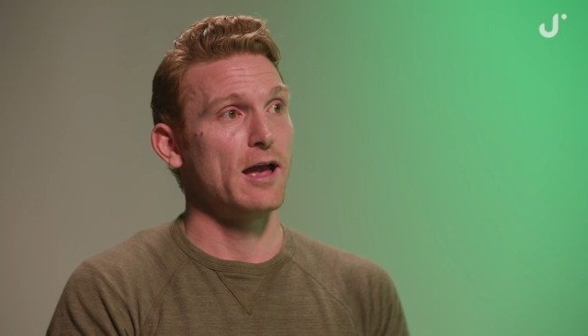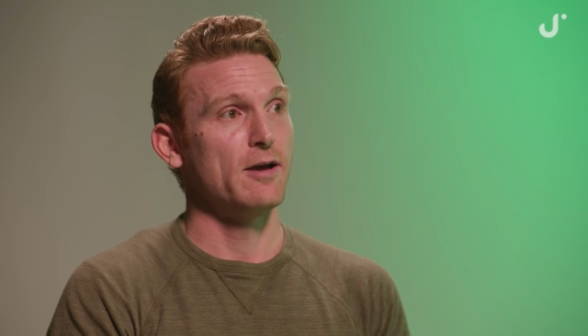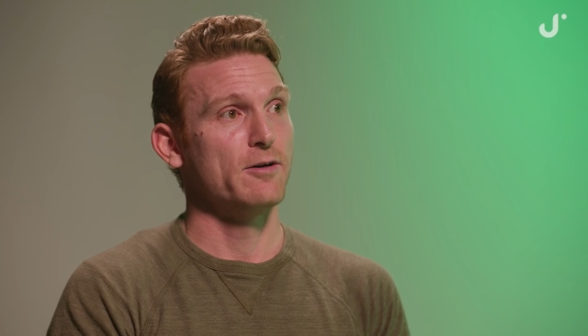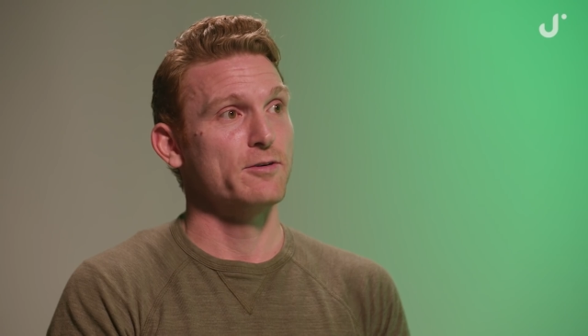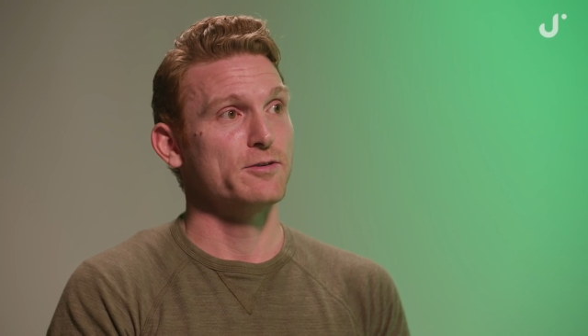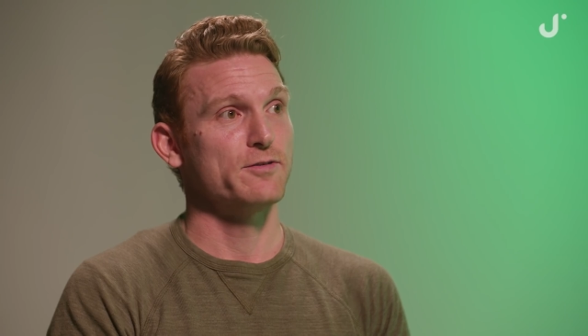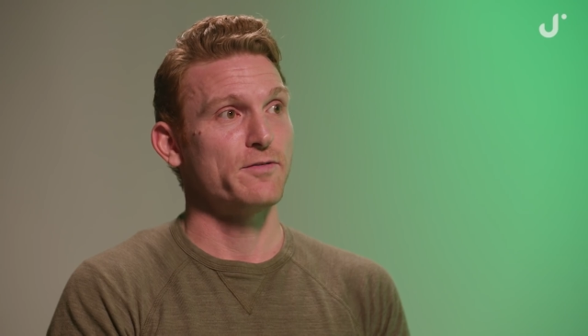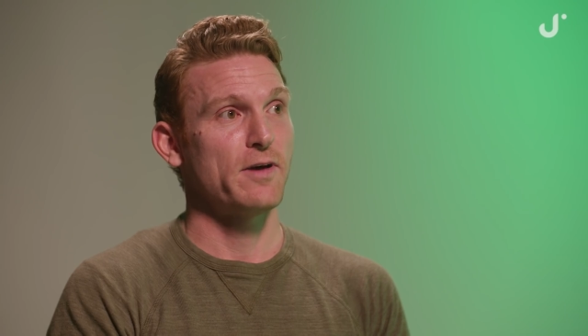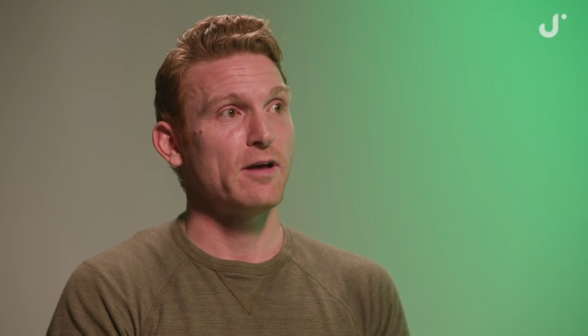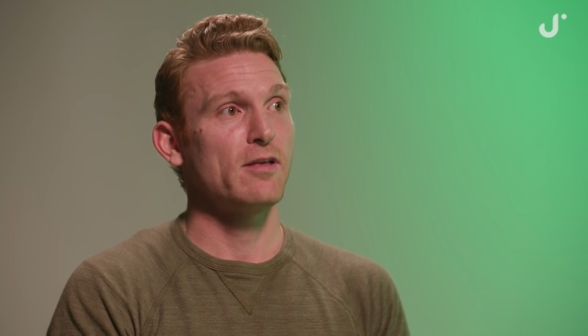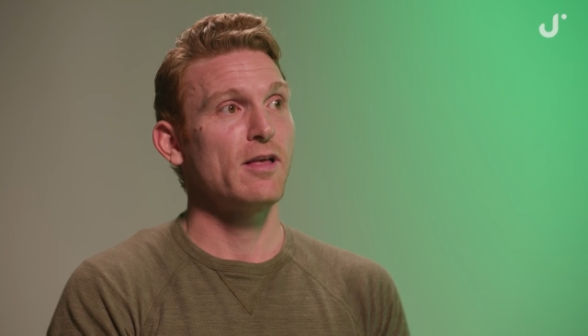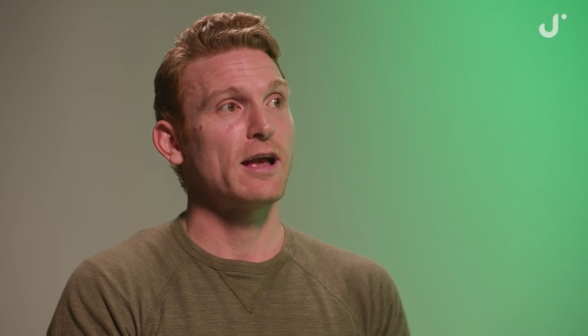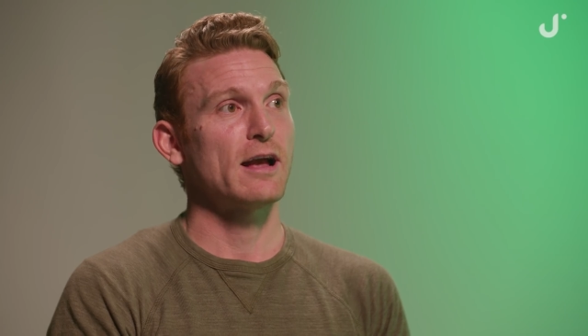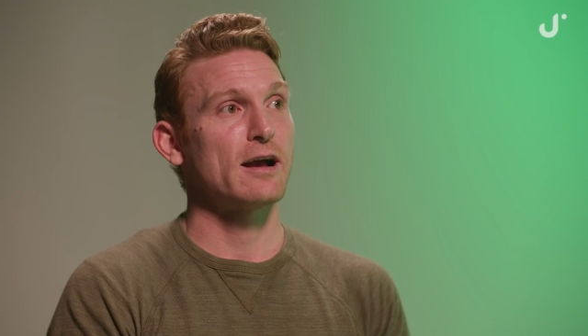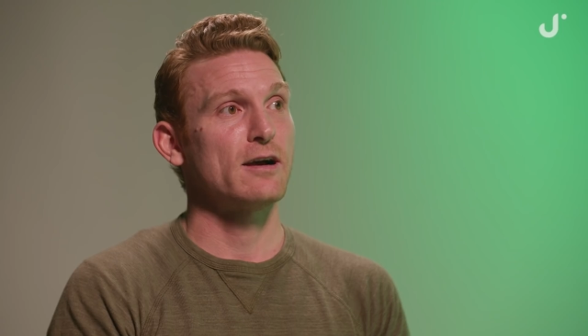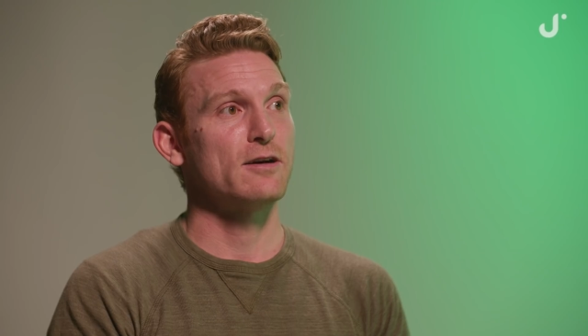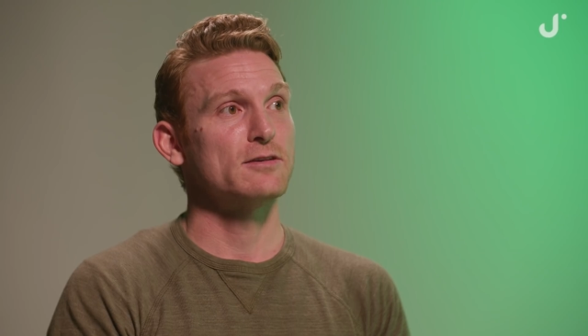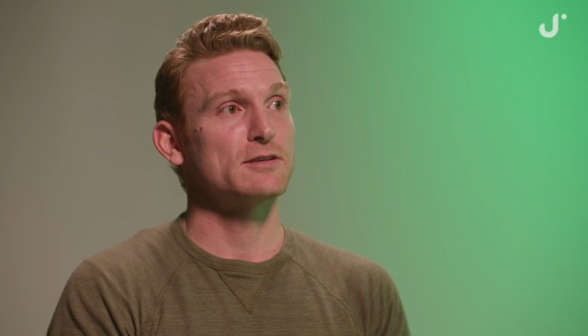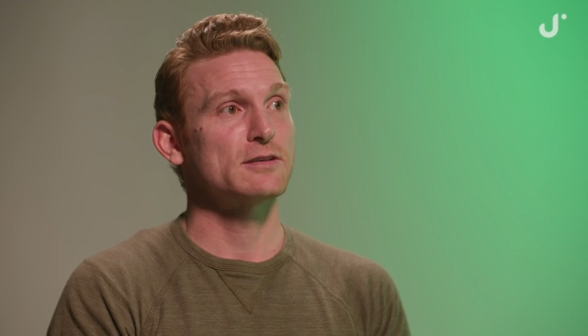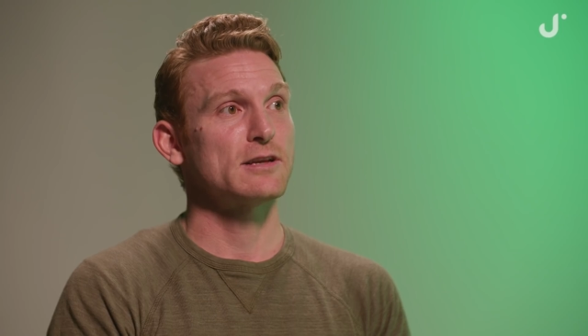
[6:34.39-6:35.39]
it was felt
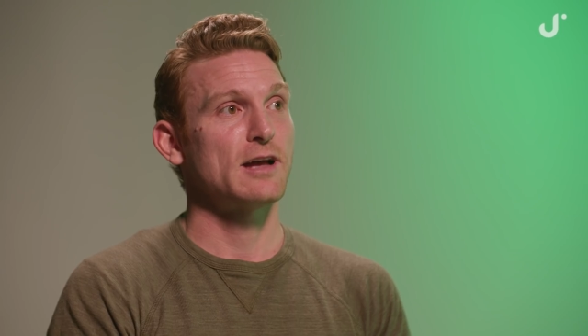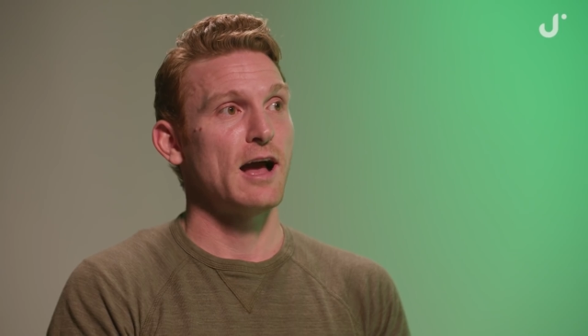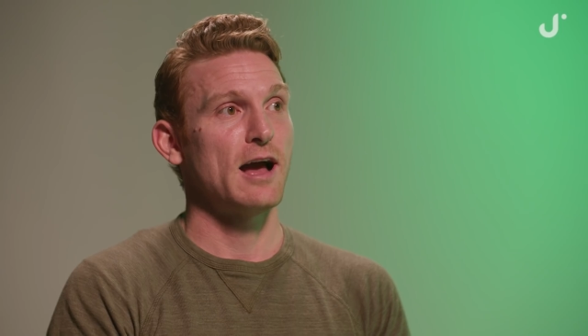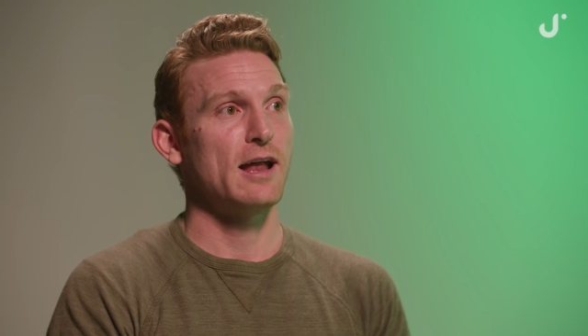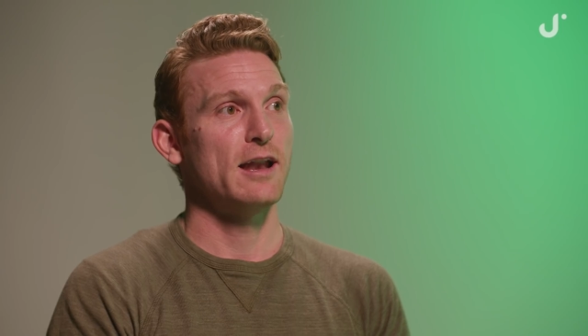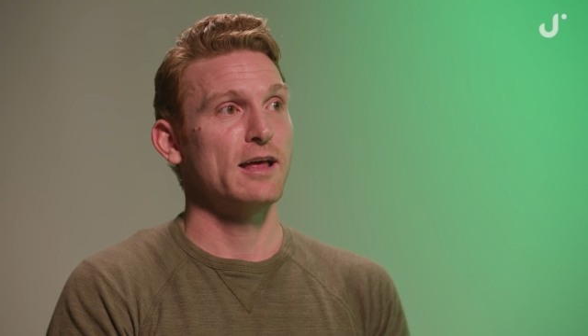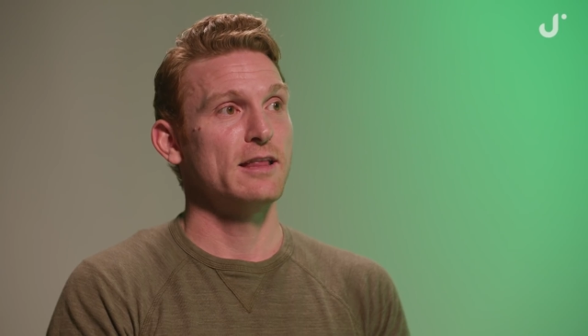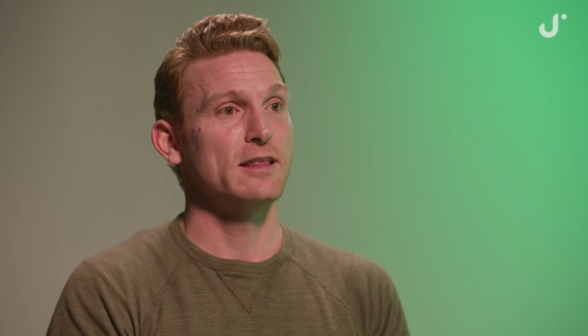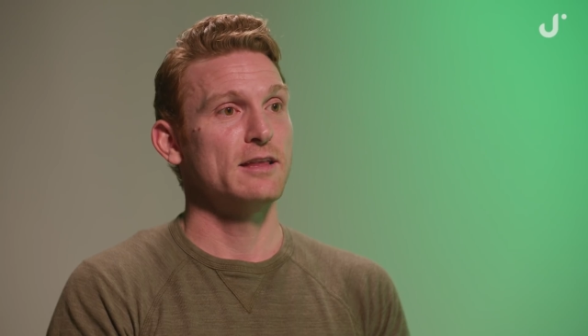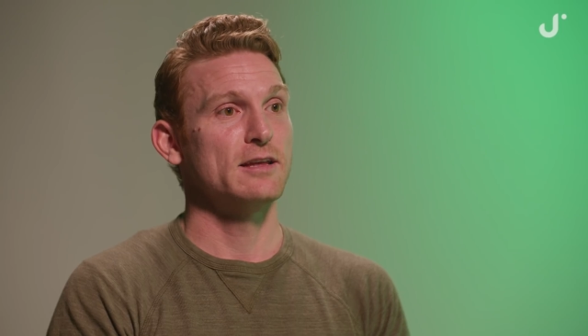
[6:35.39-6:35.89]
like I was kind of